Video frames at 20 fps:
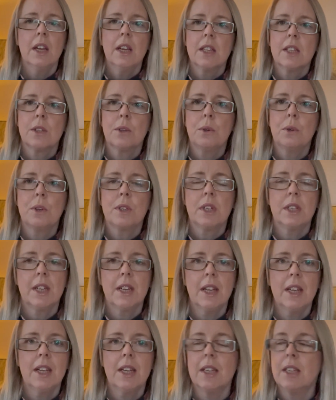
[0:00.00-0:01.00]
So
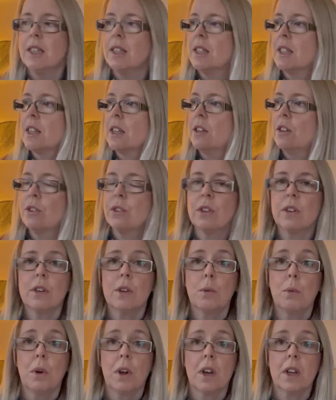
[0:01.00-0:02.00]
today is another
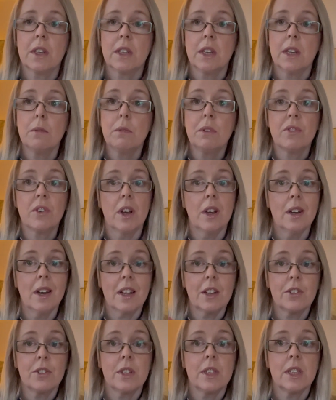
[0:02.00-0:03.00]
work day. We've got
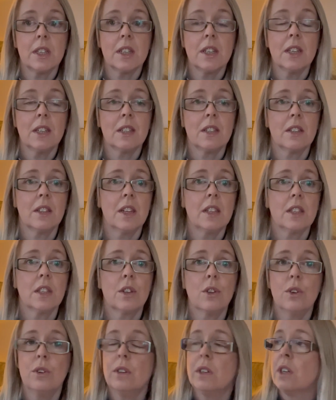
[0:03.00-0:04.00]
electricity, so that's
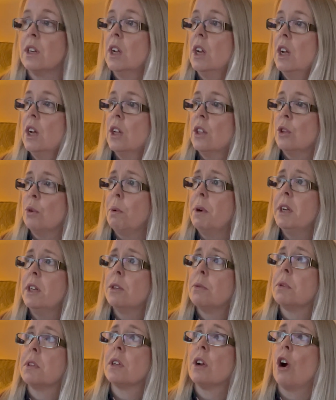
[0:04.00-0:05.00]
good. The wind
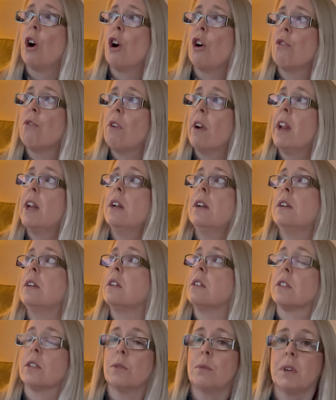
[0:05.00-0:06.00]
was
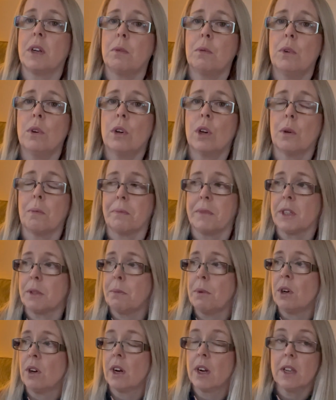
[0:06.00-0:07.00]
horrendous when I woke up this
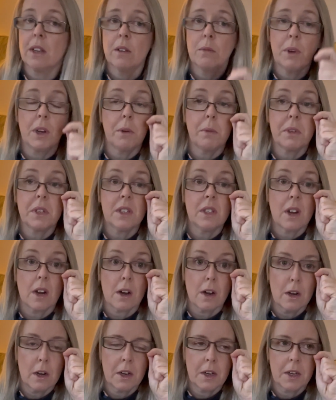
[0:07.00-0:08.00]
morning when it was
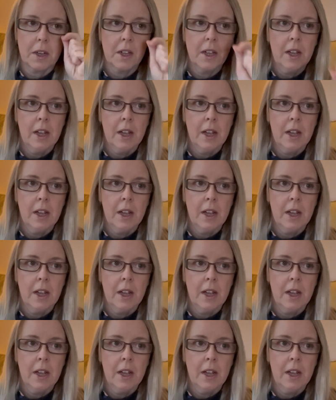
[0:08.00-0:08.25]
dark.